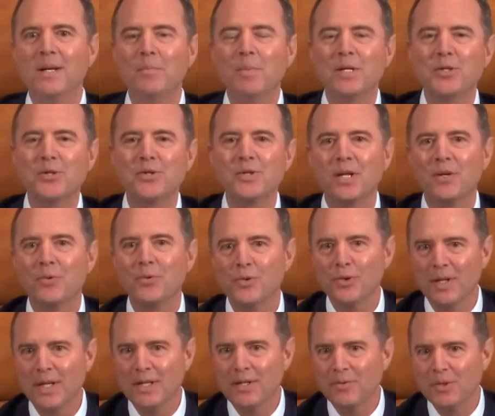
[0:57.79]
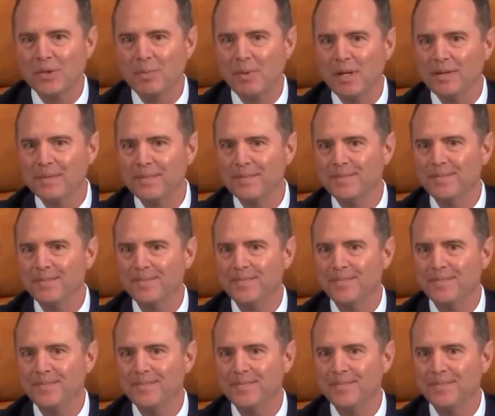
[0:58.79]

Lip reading: Ambassador Taylor, would you like to respond?